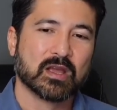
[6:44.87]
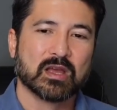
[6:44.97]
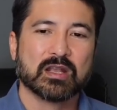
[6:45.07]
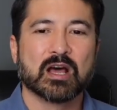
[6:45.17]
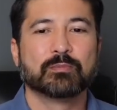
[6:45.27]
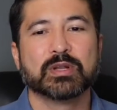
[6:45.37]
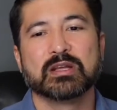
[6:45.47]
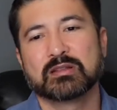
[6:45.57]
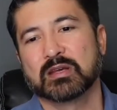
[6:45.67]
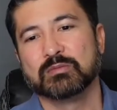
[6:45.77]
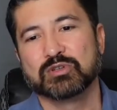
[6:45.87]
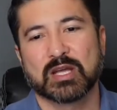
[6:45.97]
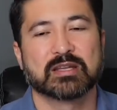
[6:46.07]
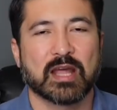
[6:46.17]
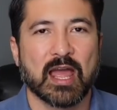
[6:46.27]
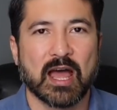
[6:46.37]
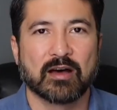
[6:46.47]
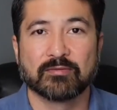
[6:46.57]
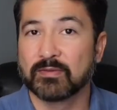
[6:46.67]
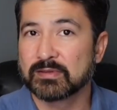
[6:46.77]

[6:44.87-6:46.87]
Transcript: Now, beneath them, you tend to have